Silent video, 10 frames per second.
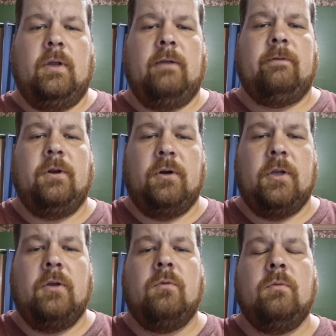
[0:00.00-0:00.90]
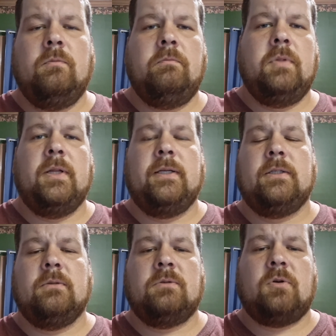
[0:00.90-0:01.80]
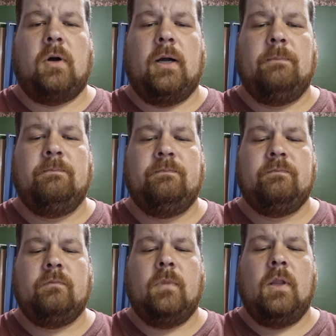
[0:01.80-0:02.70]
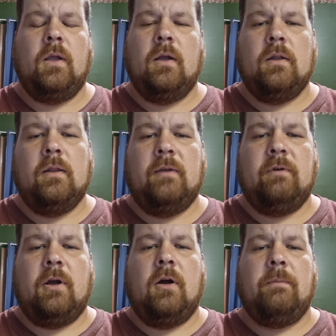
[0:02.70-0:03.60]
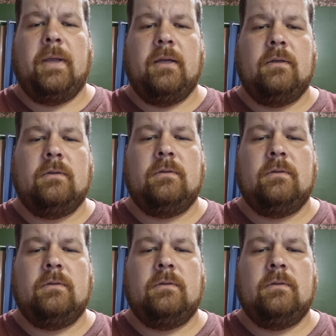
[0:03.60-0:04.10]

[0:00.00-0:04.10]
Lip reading: if you're new, please subscribe, leave a comment,